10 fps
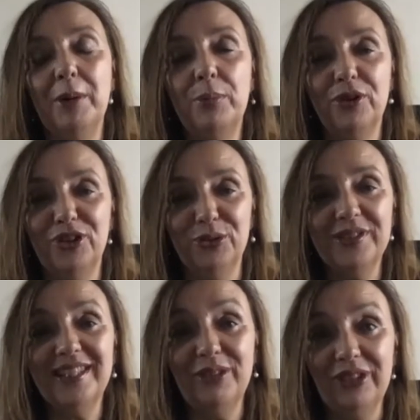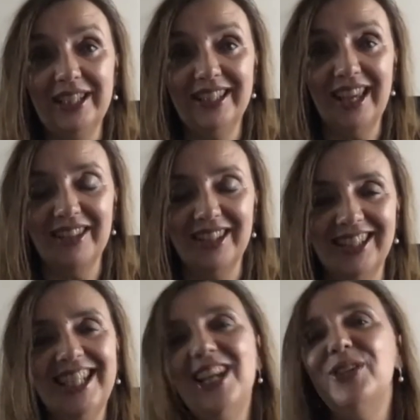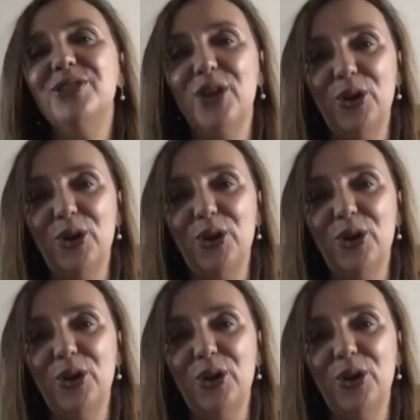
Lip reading: in your CV together. So